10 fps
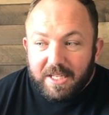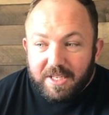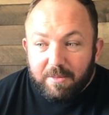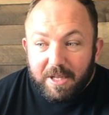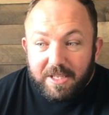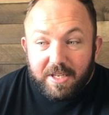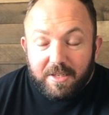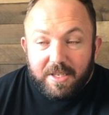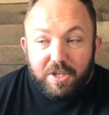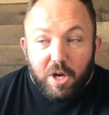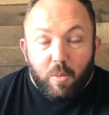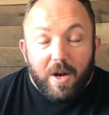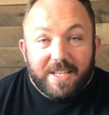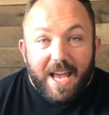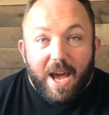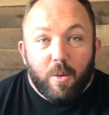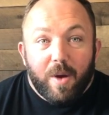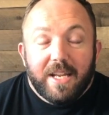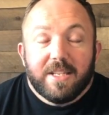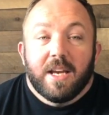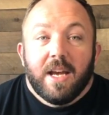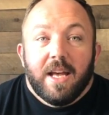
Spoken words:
it seemed that TJ was at weight